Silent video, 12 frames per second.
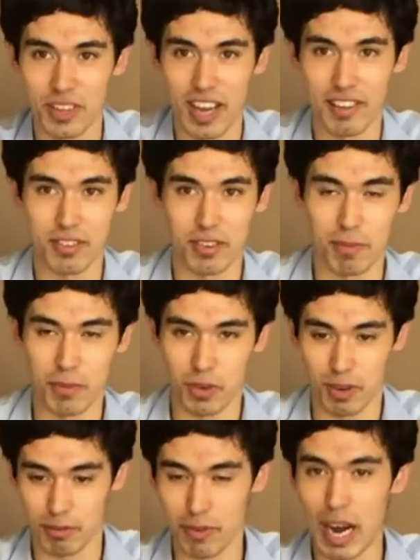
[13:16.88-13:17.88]
have some
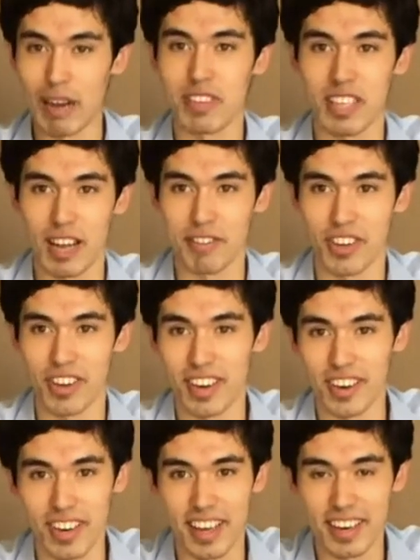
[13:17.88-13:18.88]
sort of fives club on,
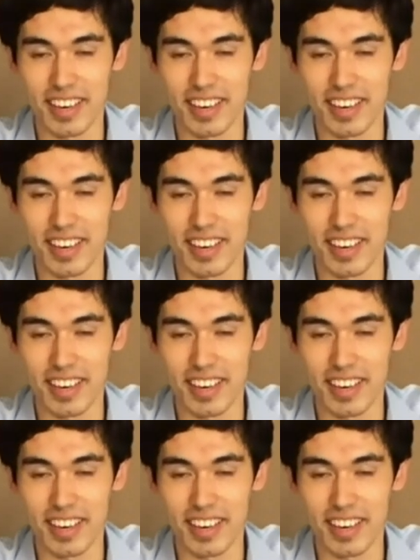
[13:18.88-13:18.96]
on it.